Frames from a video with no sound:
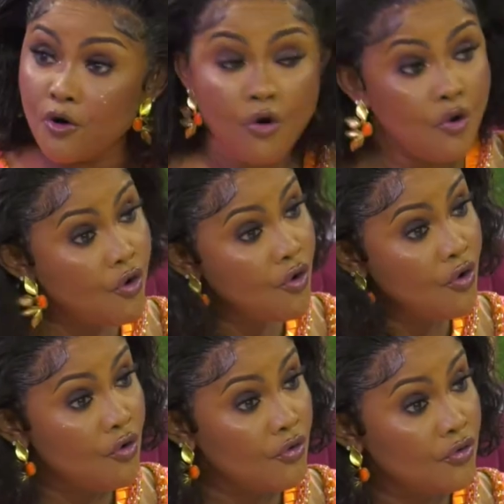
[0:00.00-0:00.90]
four. Yan
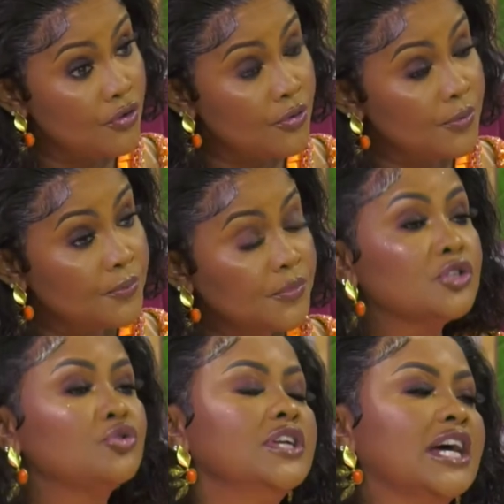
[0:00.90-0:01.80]
faso, sister
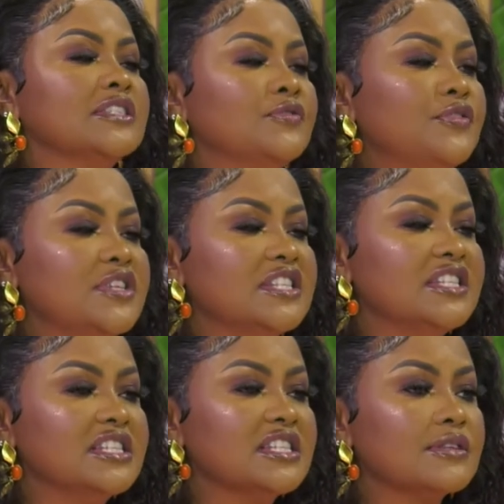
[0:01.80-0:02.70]
Jane. Two years and fifteen cities.